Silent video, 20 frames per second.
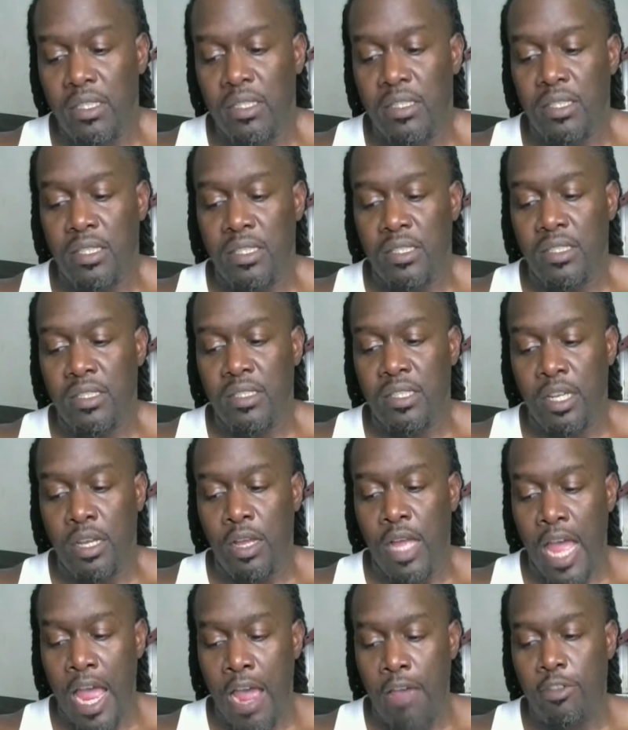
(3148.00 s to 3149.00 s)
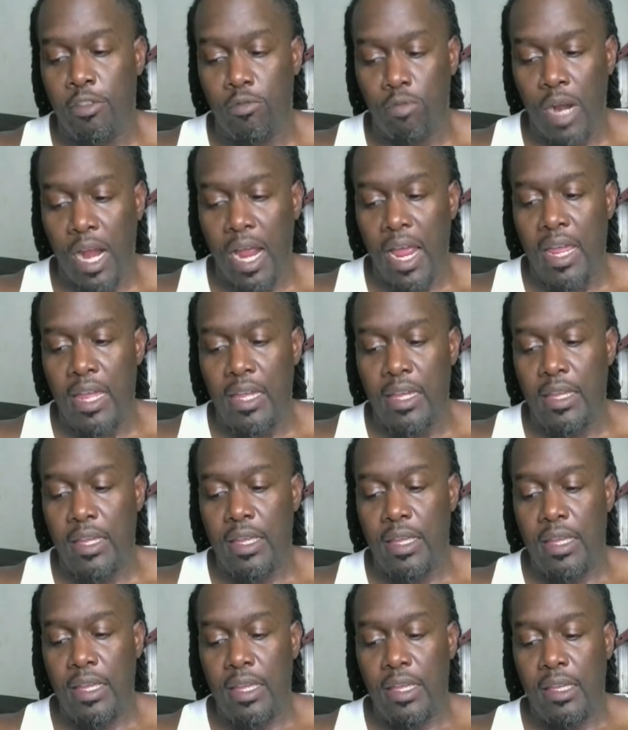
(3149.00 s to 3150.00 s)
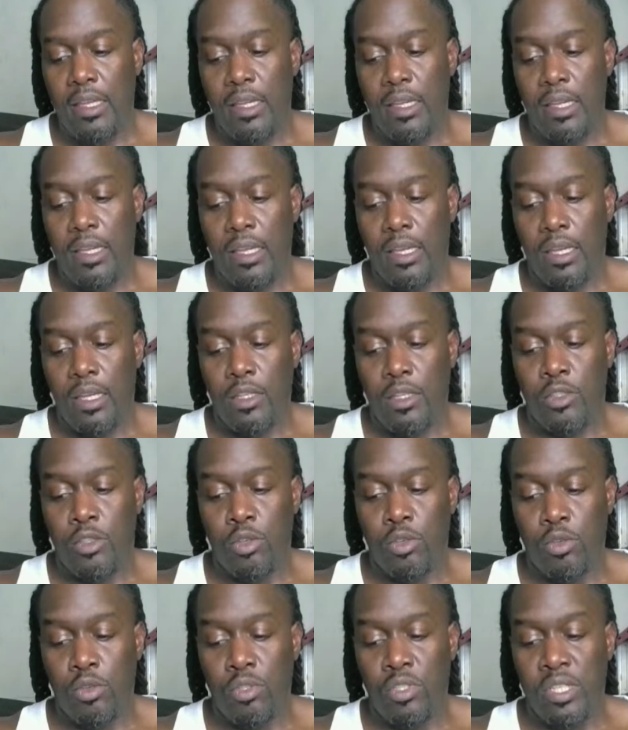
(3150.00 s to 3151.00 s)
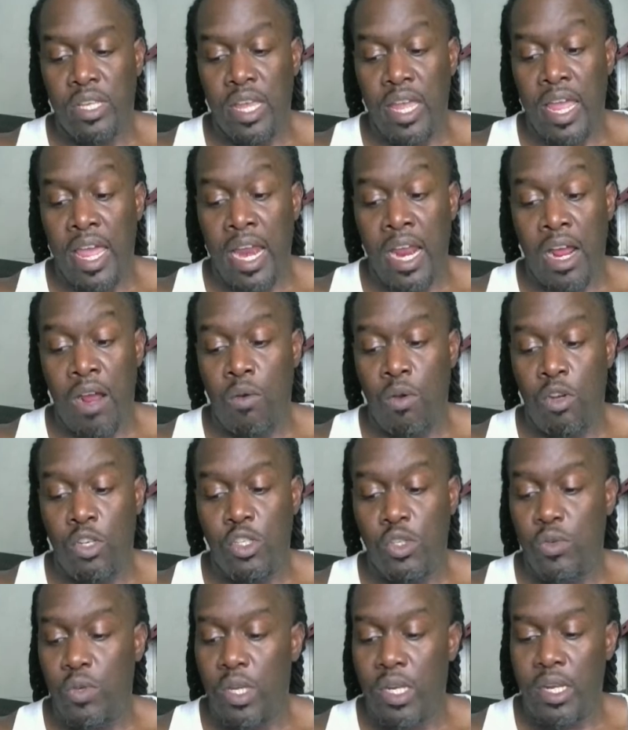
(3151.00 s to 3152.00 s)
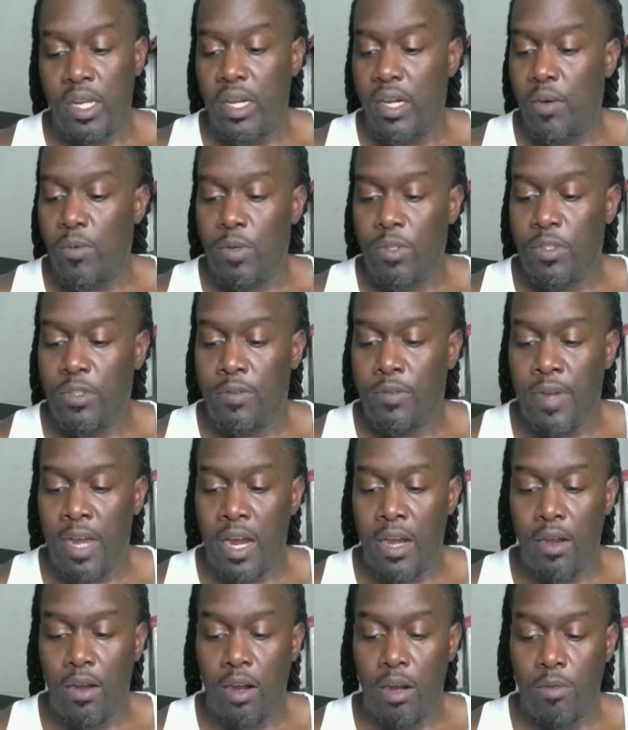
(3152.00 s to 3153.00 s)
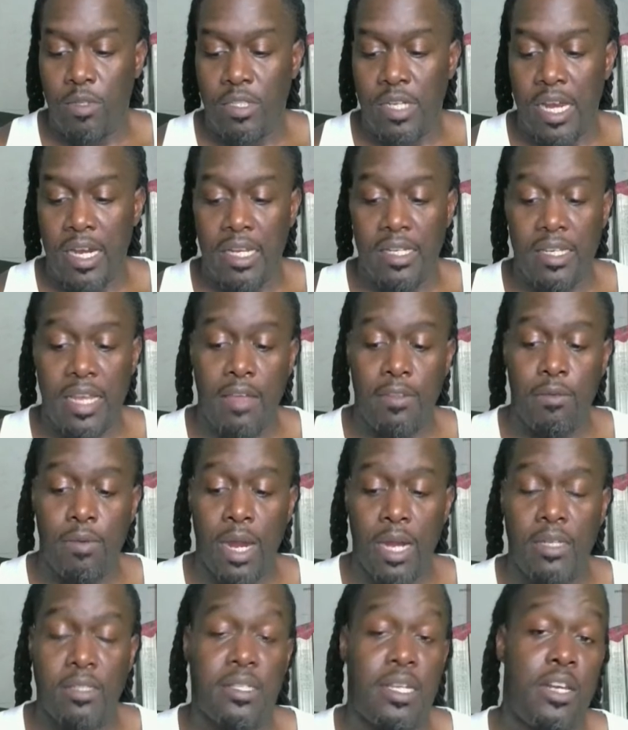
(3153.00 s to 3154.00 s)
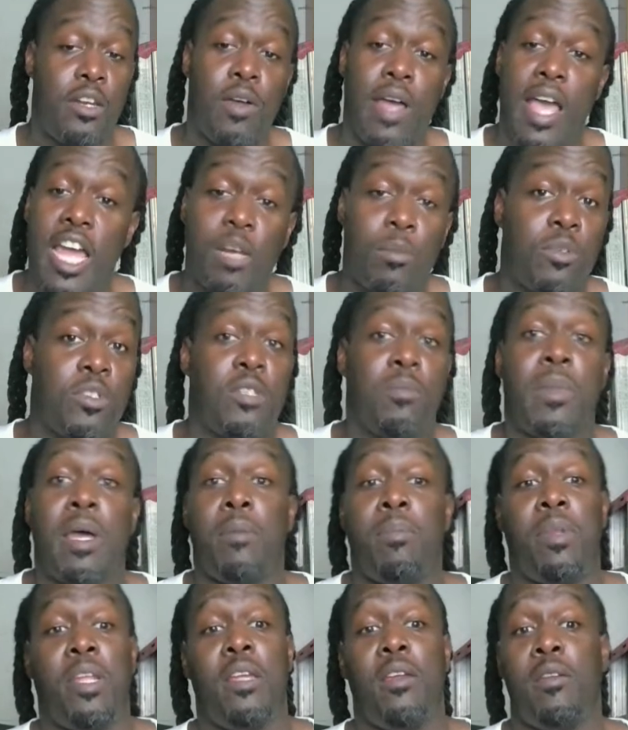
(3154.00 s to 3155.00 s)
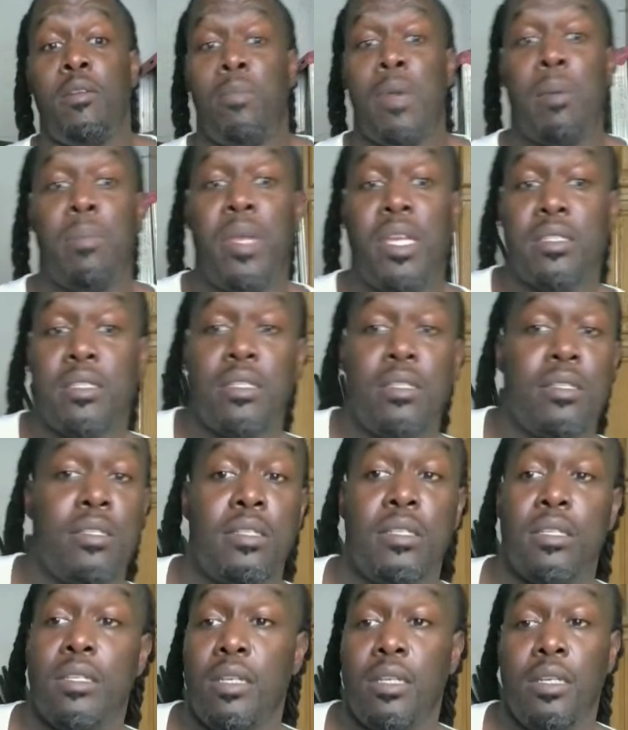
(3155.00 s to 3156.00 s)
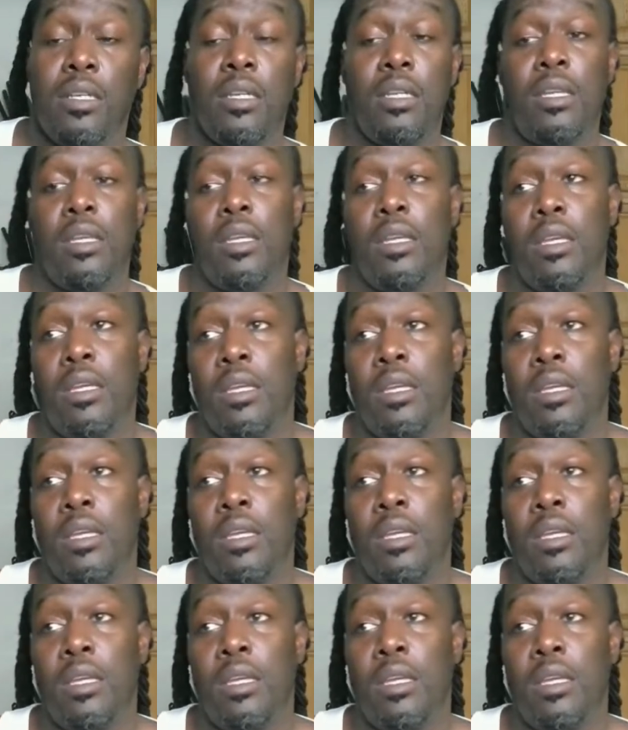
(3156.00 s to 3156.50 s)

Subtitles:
Businesses still have the right to say, "Hey, I don't want you in here with your firearms." Just like they have the right to say no animals in my business.